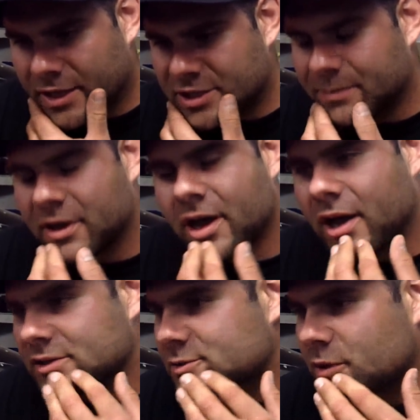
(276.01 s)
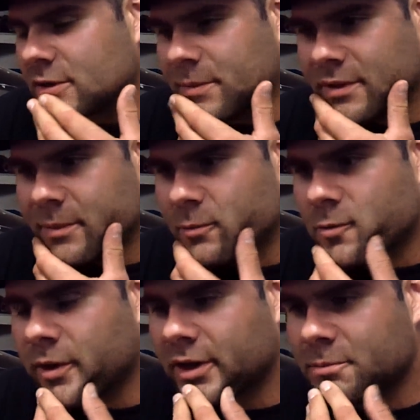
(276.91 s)
Jamie Cox has been
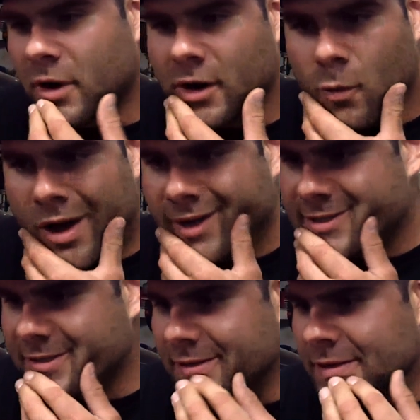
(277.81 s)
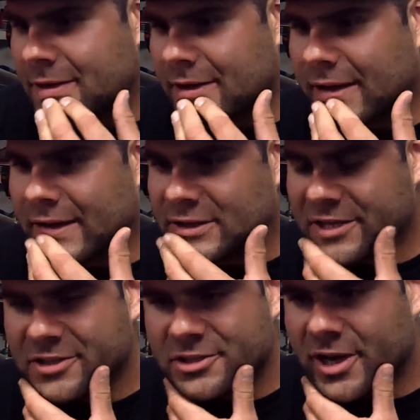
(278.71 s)
quick. Mark Watson,
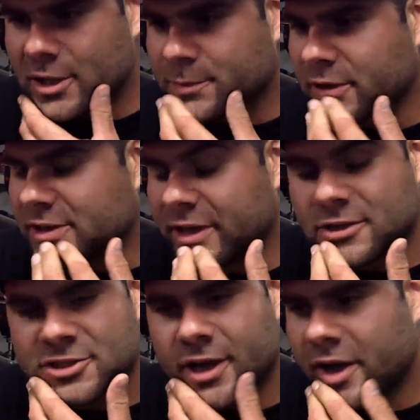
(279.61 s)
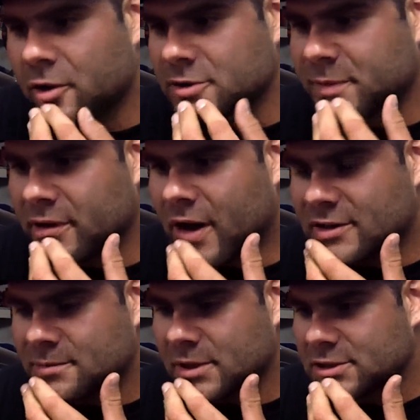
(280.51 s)
Jason Shaw has been good. Dale Shaw, I know he's been
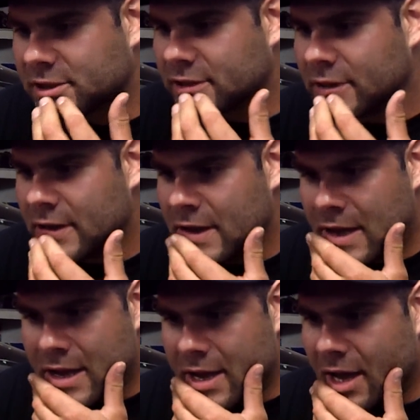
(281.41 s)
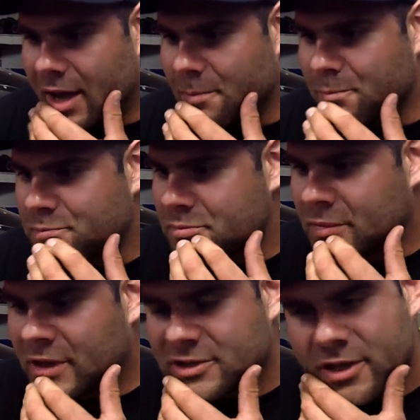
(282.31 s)
awesome this year.
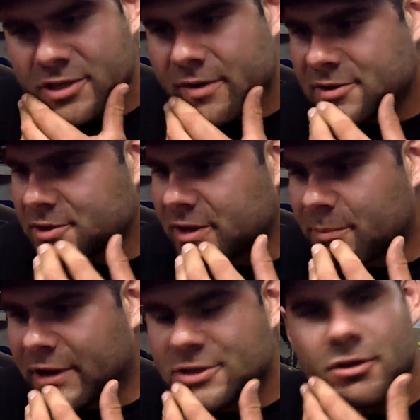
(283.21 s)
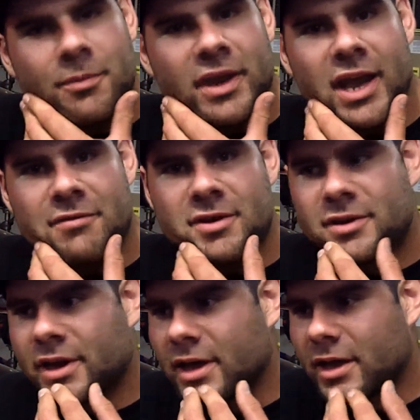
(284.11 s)
There's other drivers too that might show up that
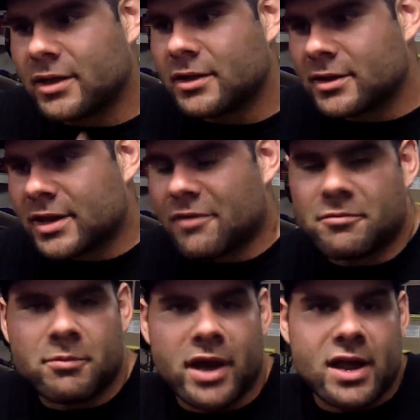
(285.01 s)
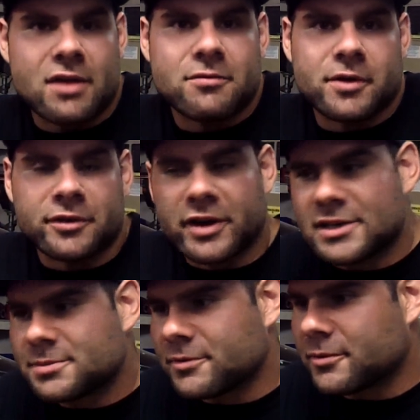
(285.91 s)
I might not have really
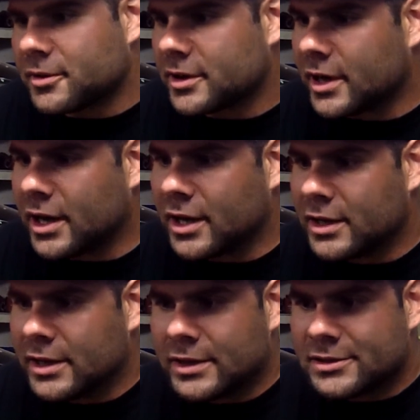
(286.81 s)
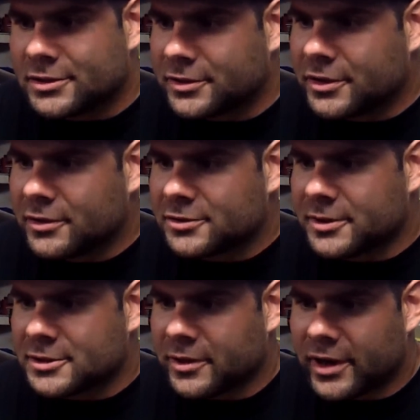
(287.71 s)
raced before. So you know, it's
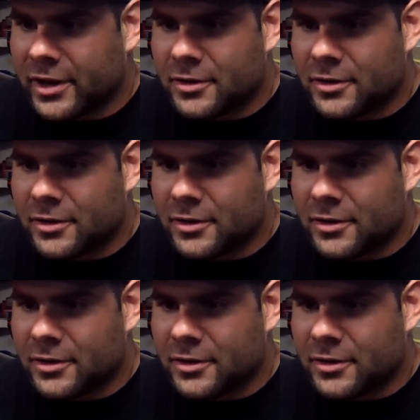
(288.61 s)
always quick.